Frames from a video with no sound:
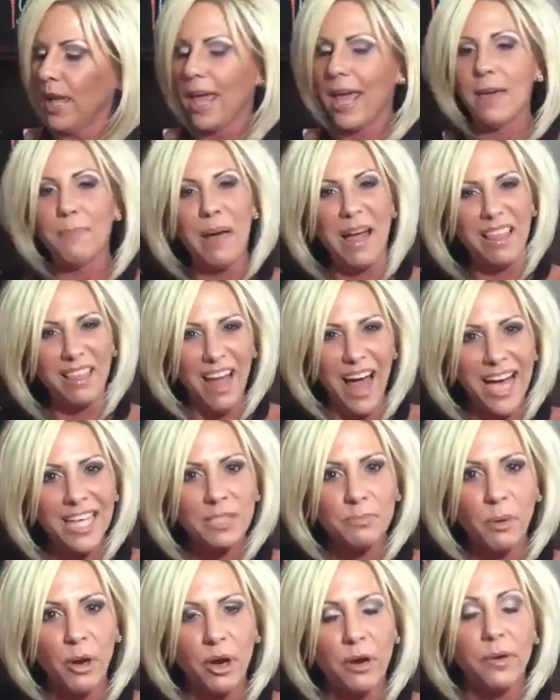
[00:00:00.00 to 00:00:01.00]
And my last
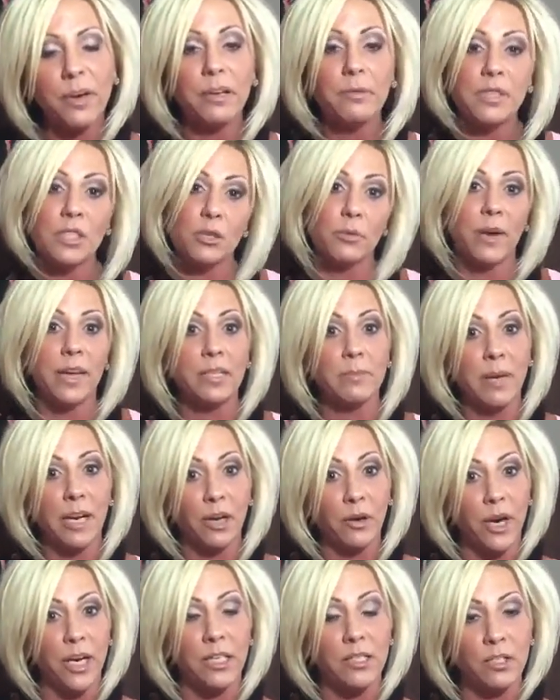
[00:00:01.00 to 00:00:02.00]
priority was to raise my
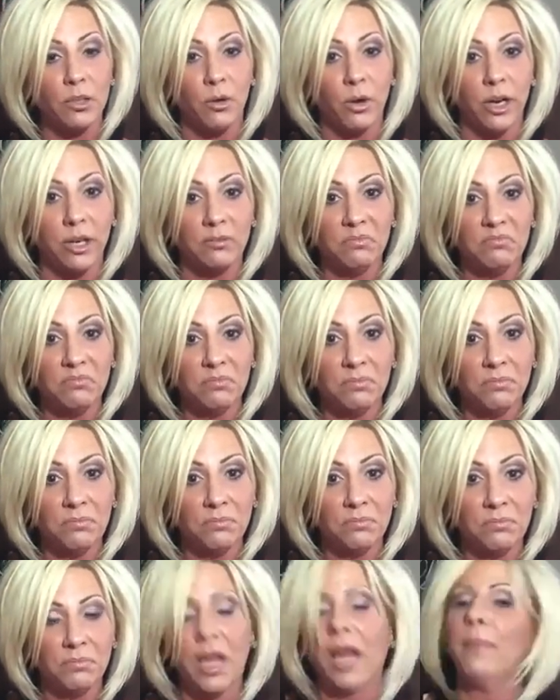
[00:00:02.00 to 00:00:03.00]
credit score.
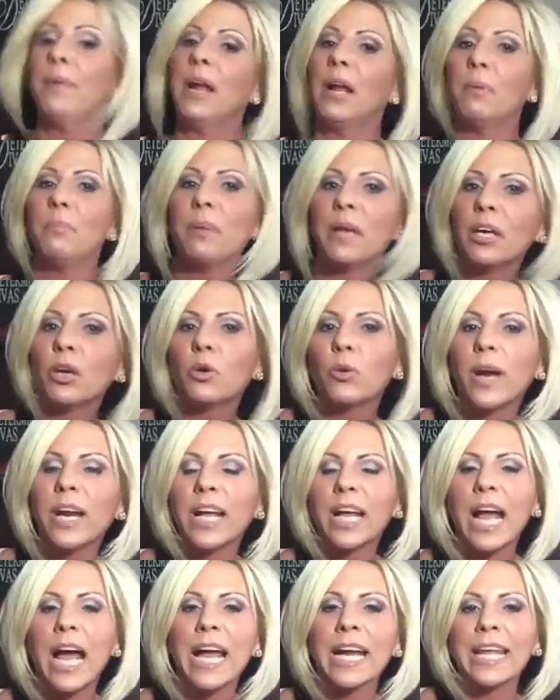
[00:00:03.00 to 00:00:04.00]
I'm not a big
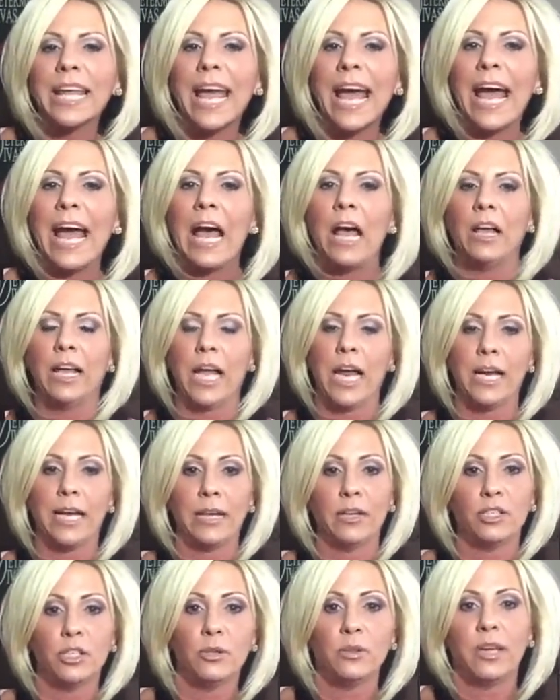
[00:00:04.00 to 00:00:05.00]
credit kind of gal. I kind
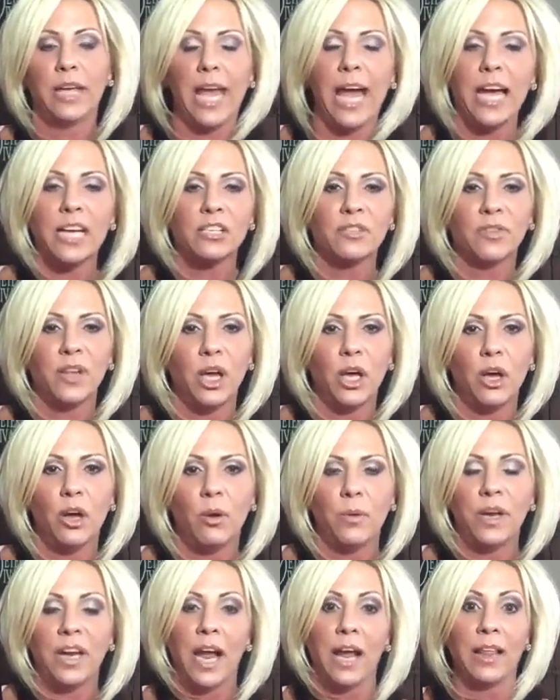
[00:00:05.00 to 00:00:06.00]
of do the cash flow,
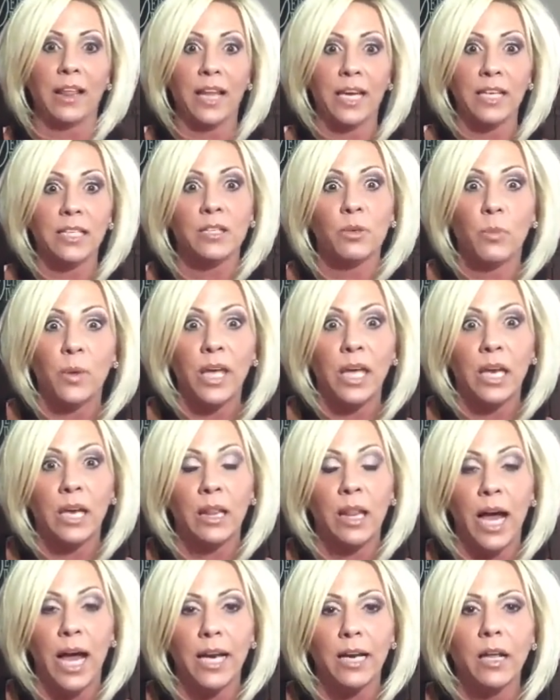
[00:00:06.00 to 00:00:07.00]
and I like to wing it a
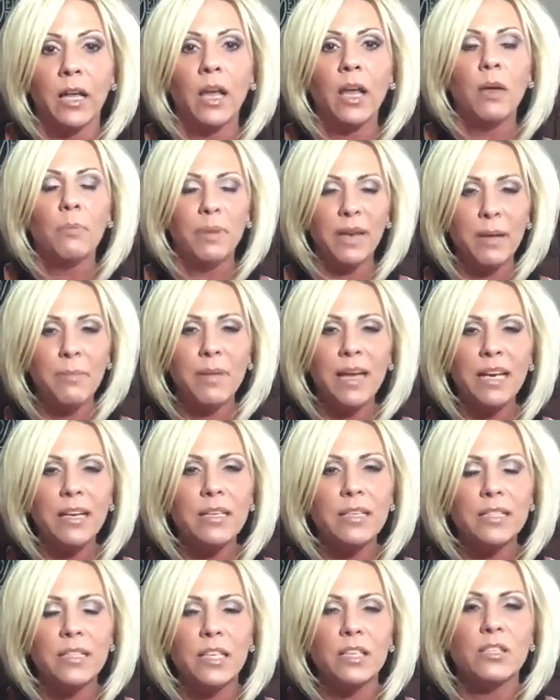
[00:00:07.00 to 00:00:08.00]
lot. But I made a
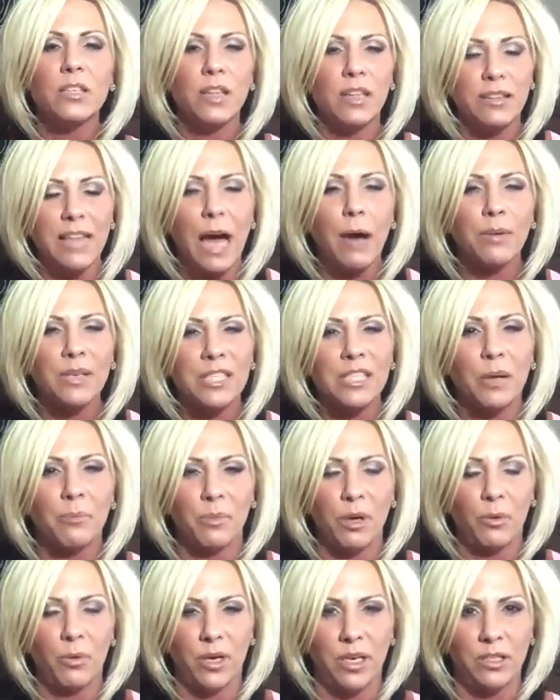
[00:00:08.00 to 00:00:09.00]
decision that that was something
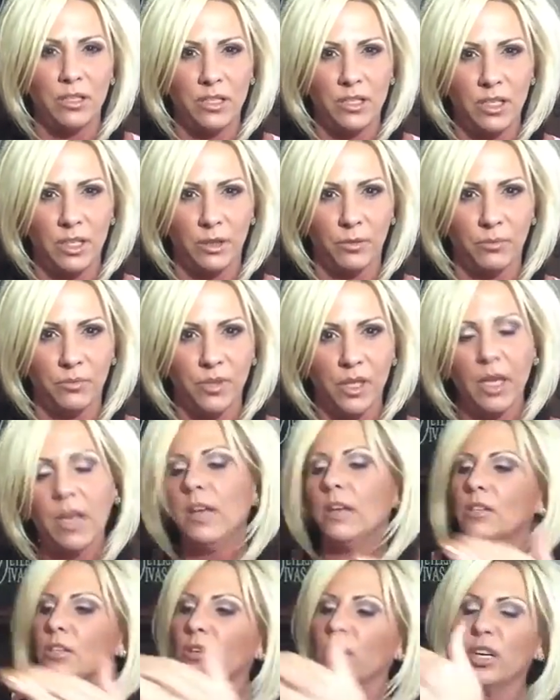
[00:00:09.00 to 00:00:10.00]
I wanted to do.
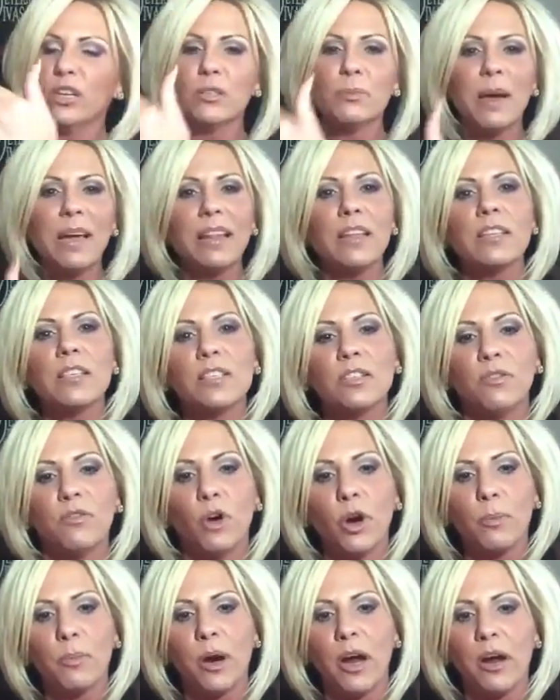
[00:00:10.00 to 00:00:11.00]
So here's my list of
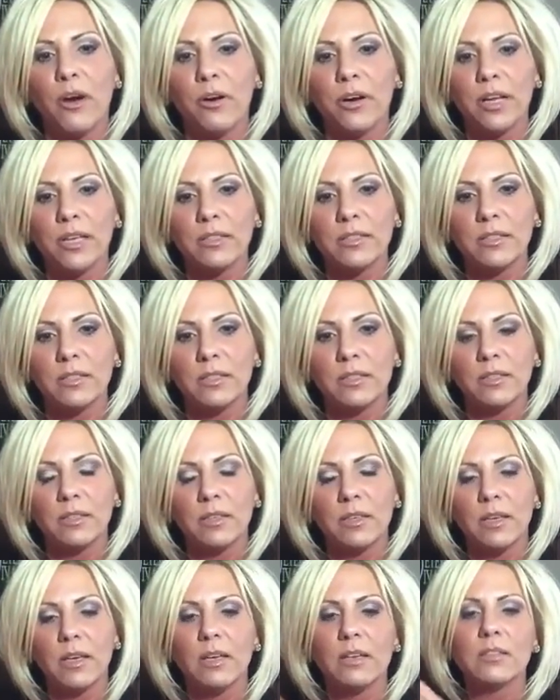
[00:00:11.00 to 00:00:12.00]
4 priorities.
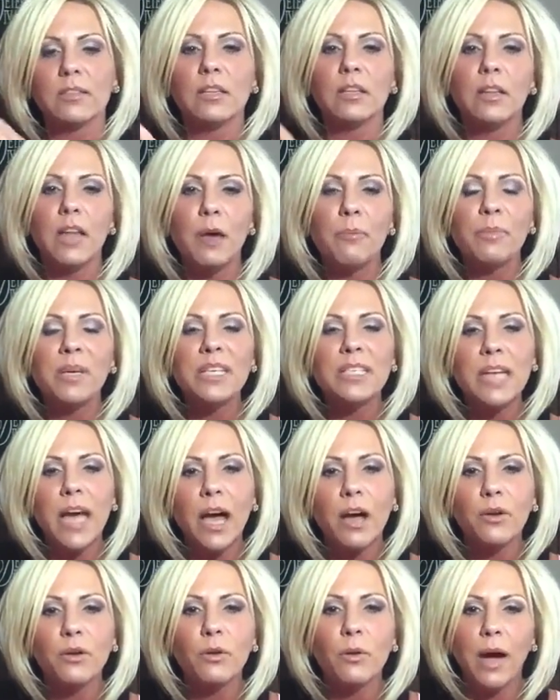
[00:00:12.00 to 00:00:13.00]
So let me
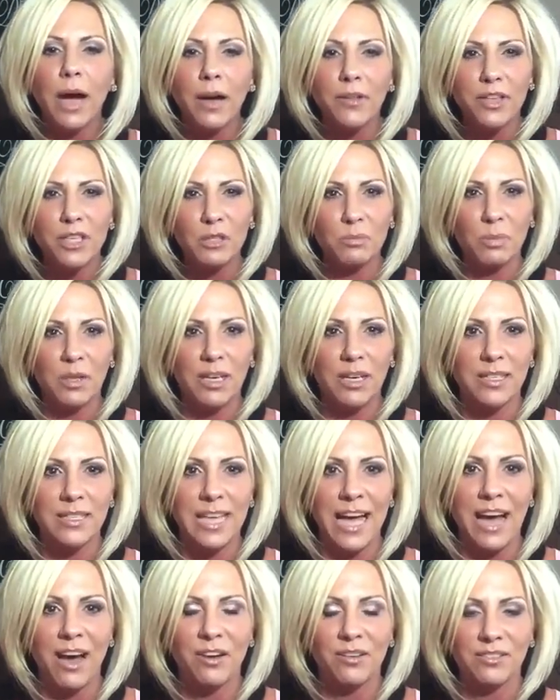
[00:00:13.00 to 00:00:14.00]
tell you how this plays
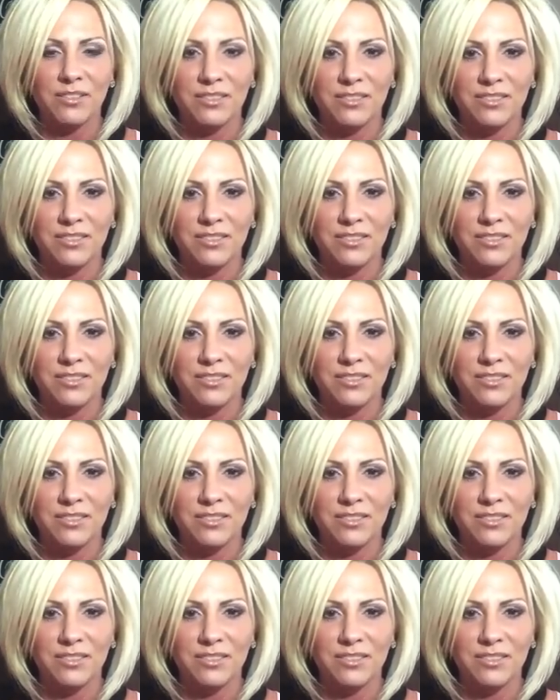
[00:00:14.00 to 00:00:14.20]
out.